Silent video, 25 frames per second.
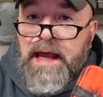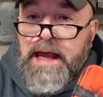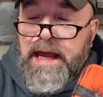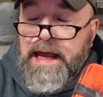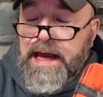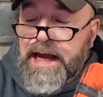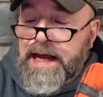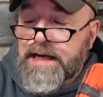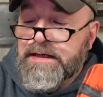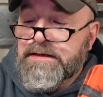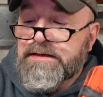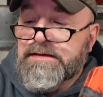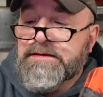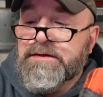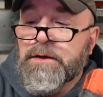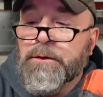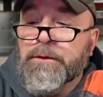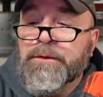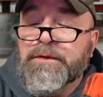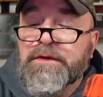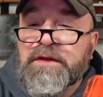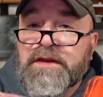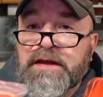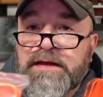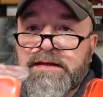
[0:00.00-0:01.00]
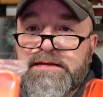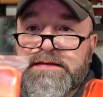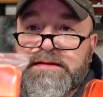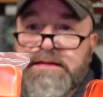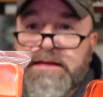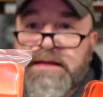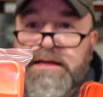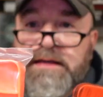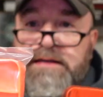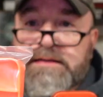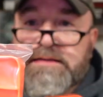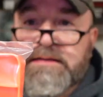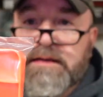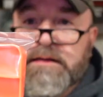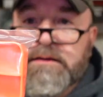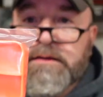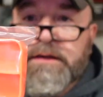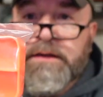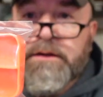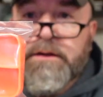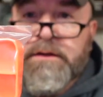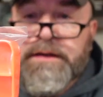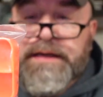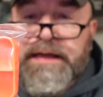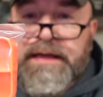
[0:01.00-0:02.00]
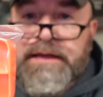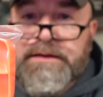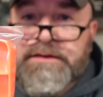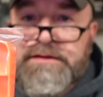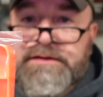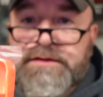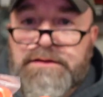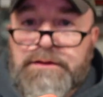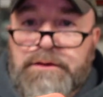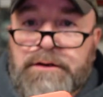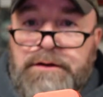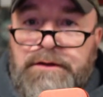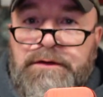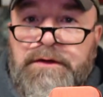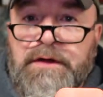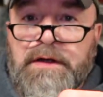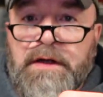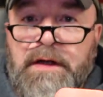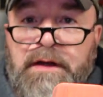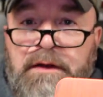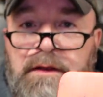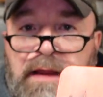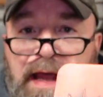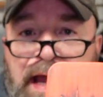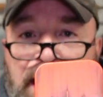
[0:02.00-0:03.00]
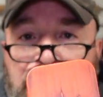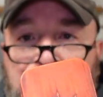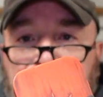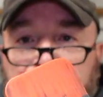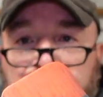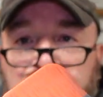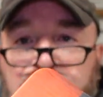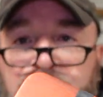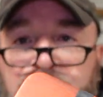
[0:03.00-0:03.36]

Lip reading: And so this is a little insert that can